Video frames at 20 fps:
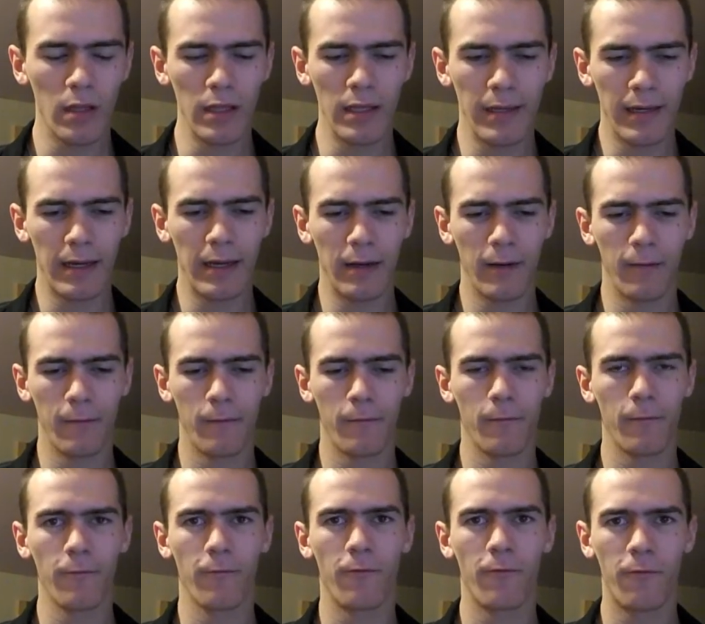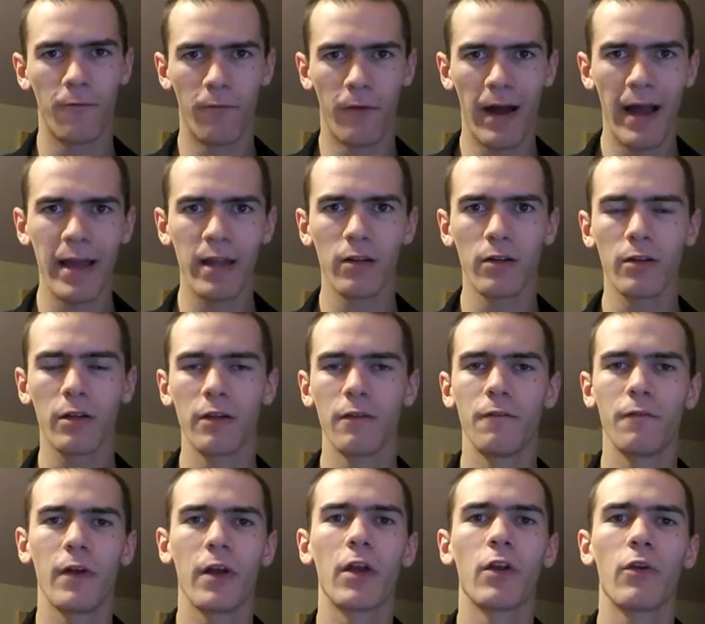The final
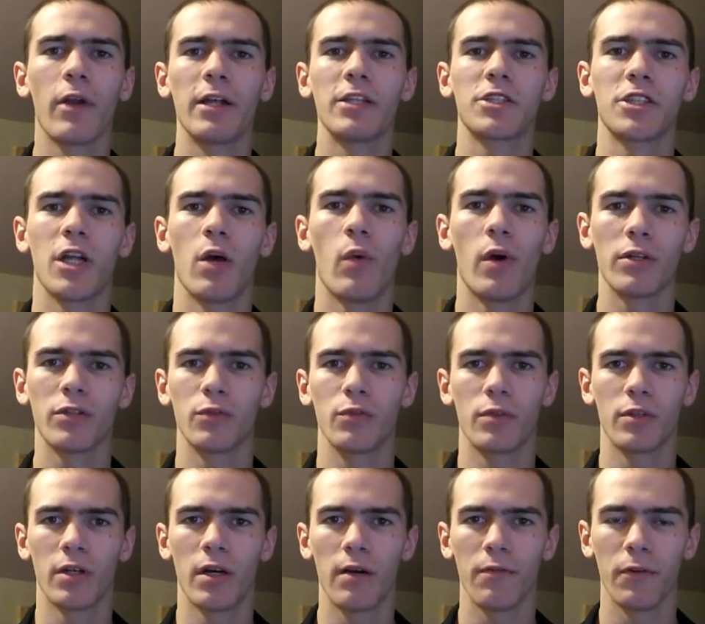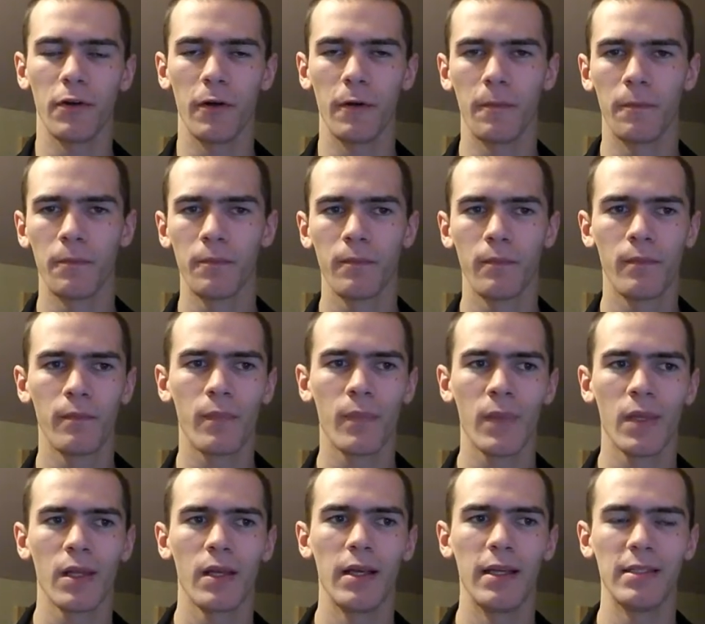configuration I want to cover
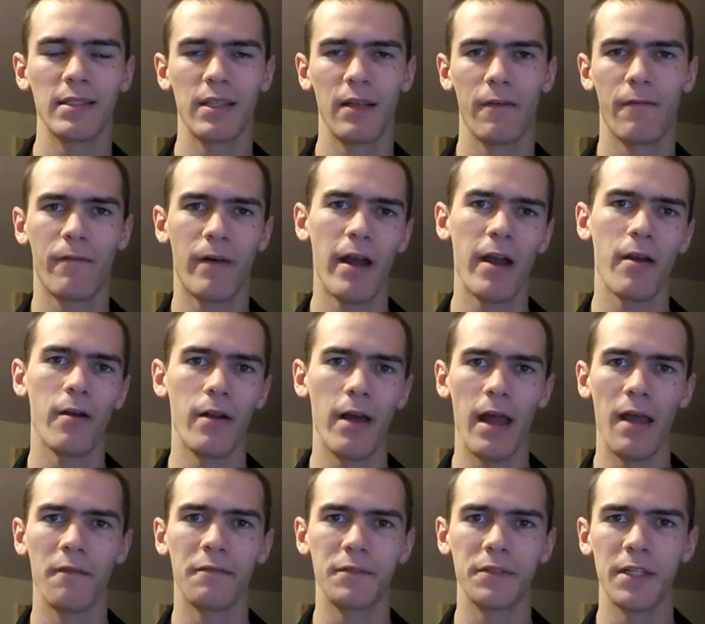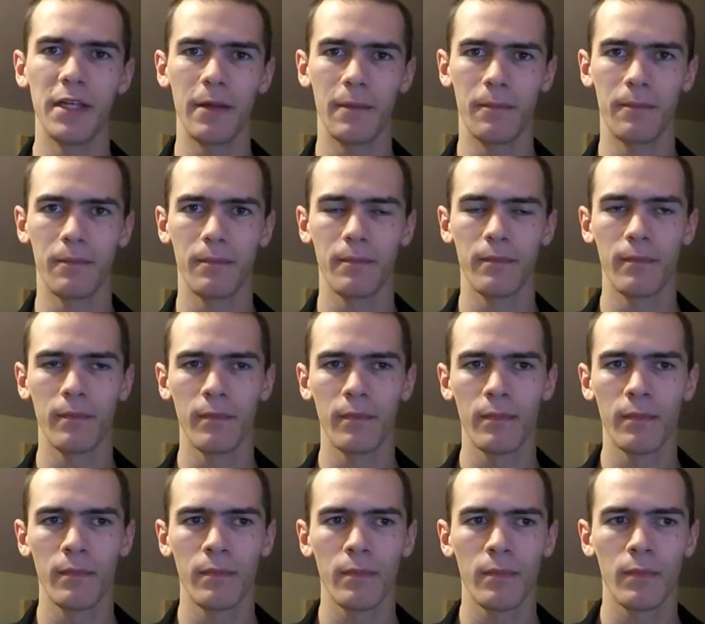is the Fire Knife team
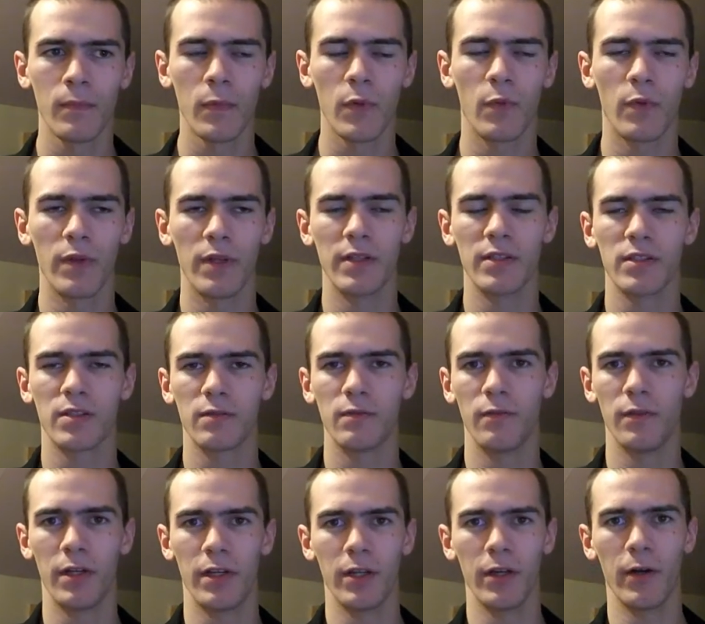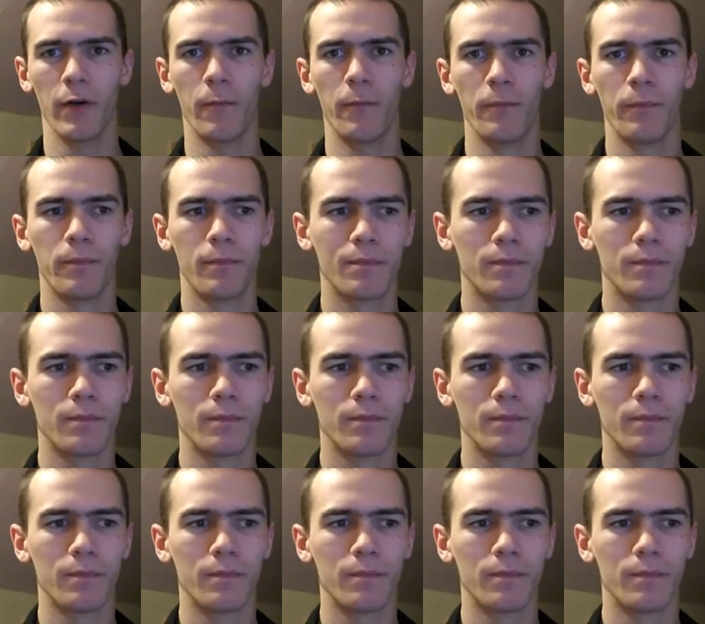for this video.